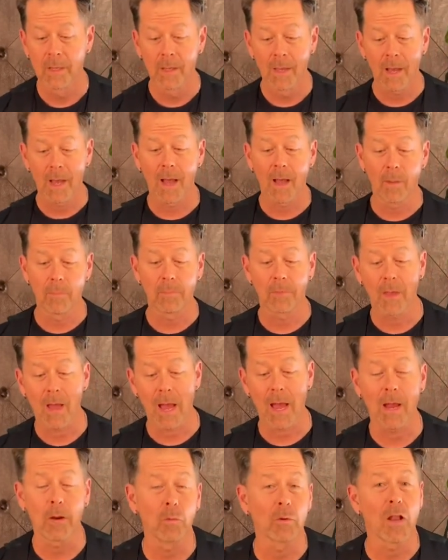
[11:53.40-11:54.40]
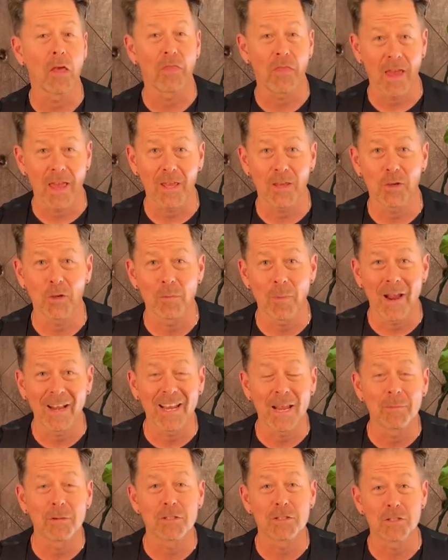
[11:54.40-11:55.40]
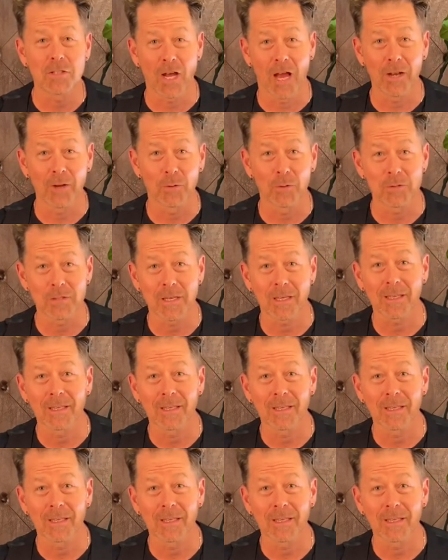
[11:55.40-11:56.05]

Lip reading: I want to thank you. My name is John Hosick,